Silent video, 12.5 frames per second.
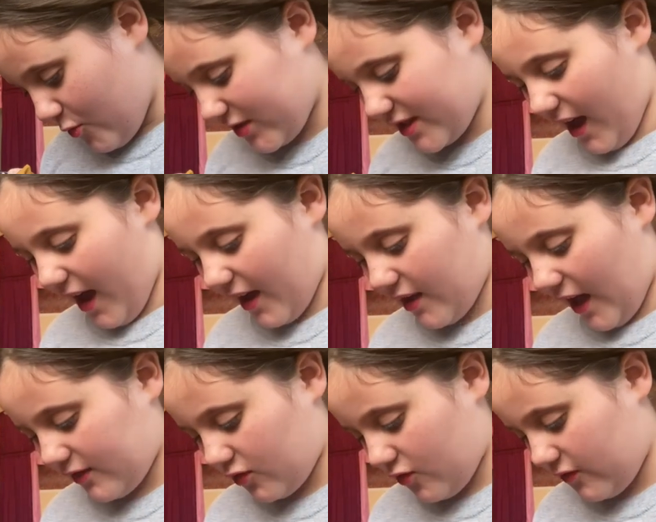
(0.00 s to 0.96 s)
Which I,
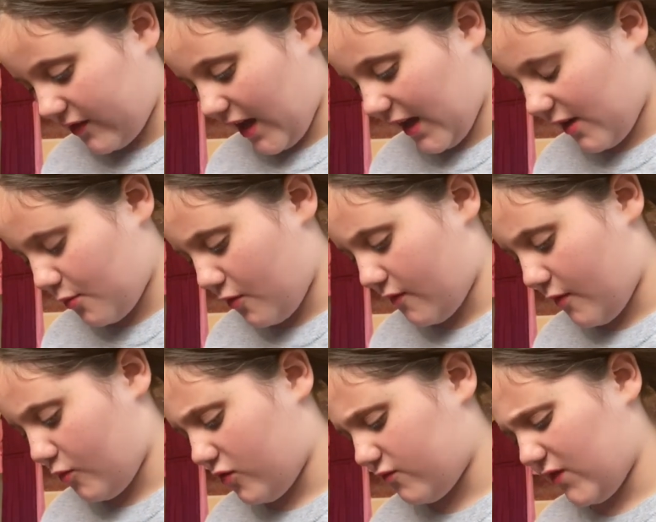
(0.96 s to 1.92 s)
I don't think I could put
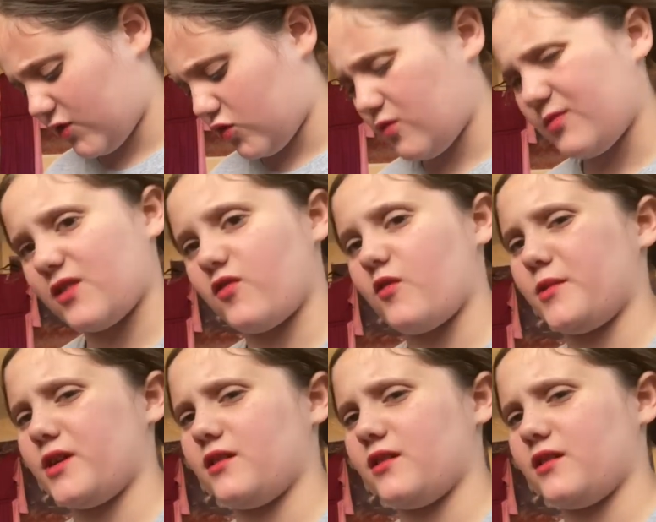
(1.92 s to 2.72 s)
them on. They're too big for me.